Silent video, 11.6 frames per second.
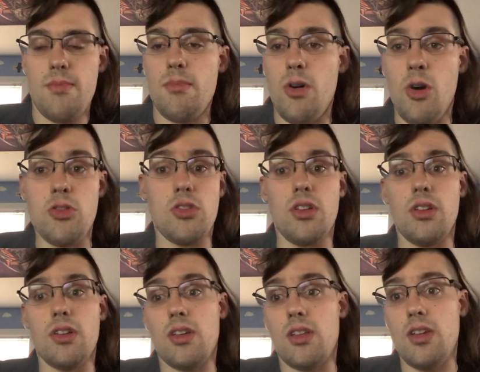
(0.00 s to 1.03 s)

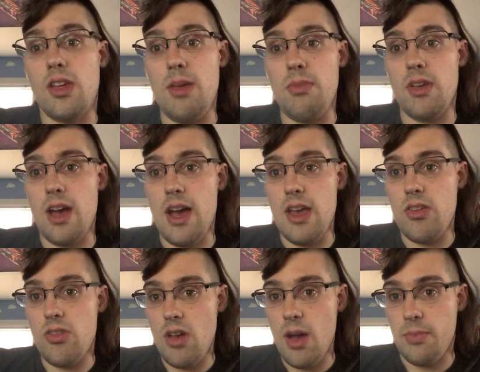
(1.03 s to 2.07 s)
Also, to keep you
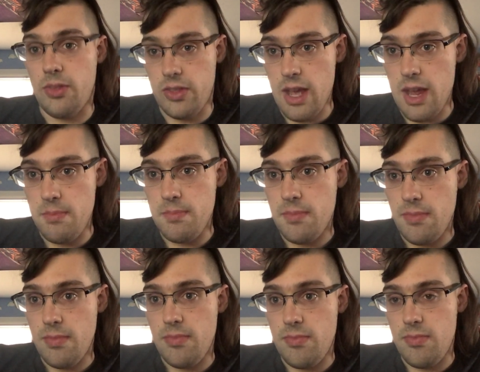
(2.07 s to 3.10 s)
guys up to date,
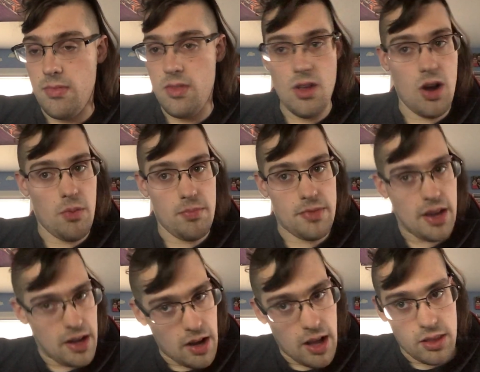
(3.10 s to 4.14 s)
no, they
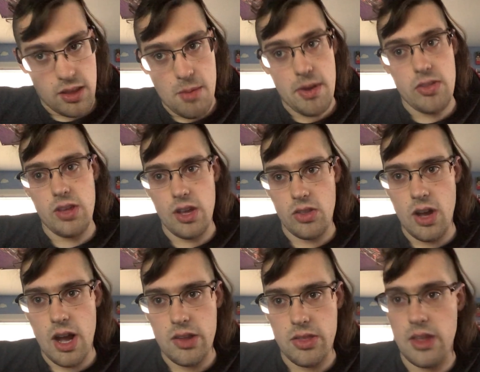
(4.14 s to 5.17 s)
did not get my
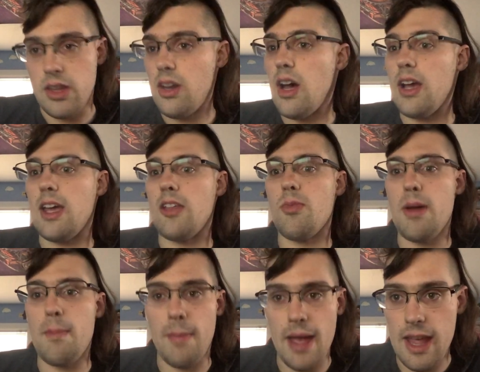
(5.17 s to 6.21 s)
TikTok. They did not get to my
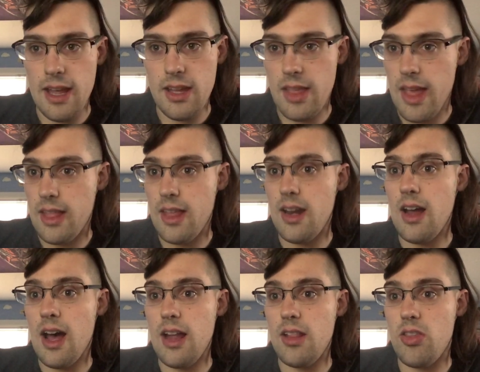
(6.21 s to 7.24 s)
bank. They did
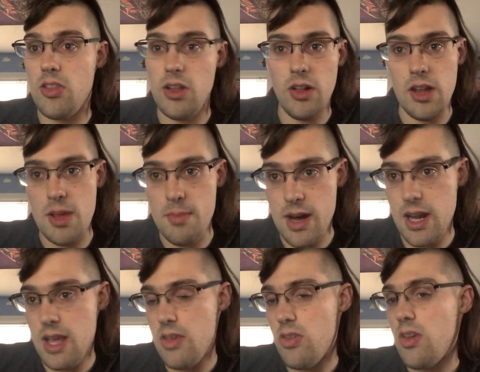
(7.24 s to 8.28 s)
not steal any
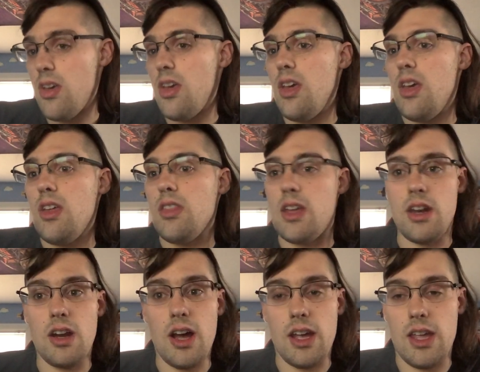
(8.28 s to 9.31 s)
monies. They did
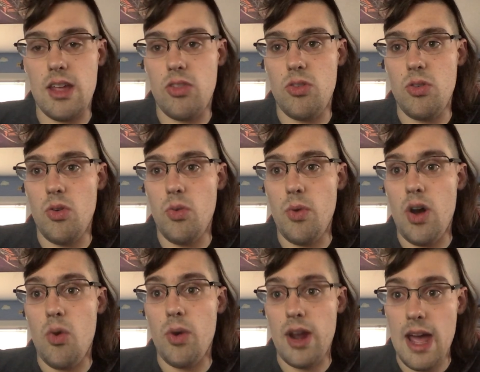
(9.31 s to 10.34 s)
not get to,
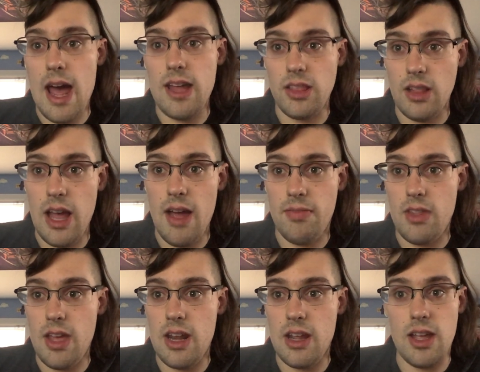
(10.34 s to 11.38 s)
well, what I had left.
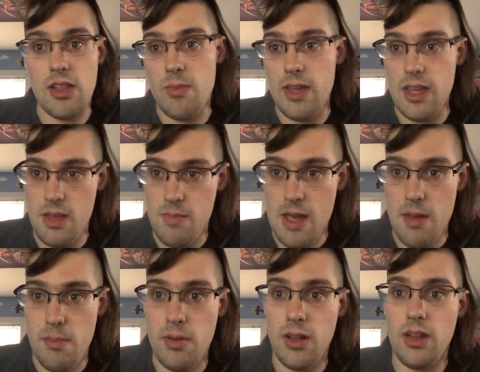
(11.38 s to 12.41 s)
They didn't get to my eBay,
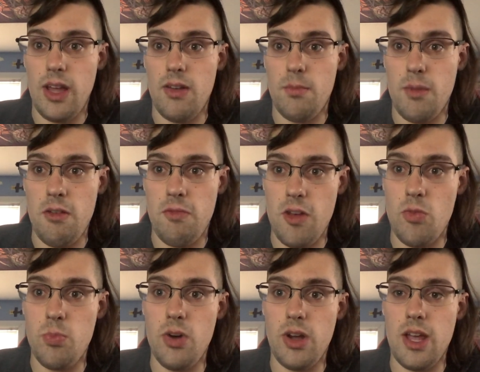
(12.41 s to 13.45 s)
but like my
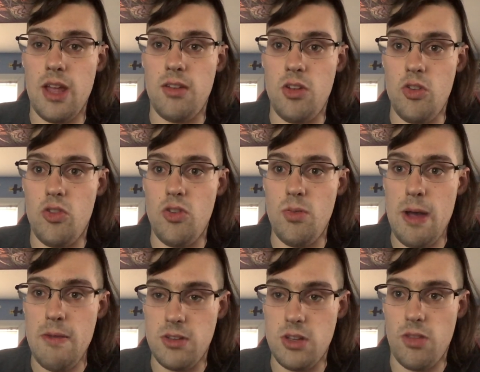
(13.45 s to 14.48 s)
Facebook and YouTube
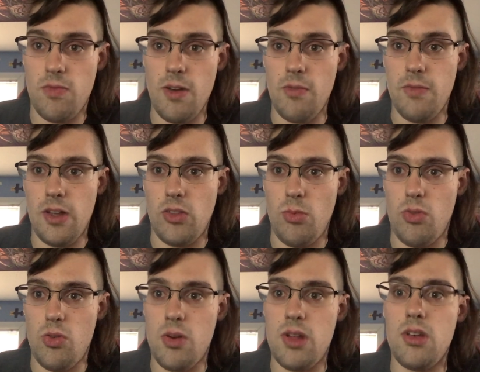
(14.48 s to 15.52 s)
have just fell victim
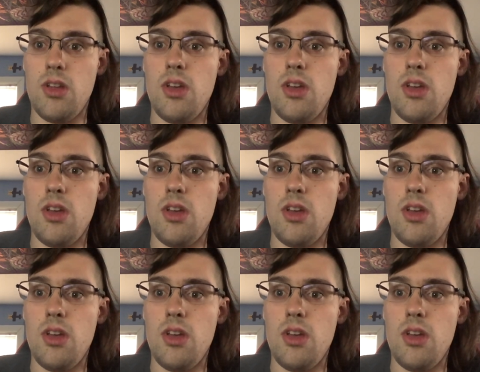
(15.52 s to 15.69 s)
to it.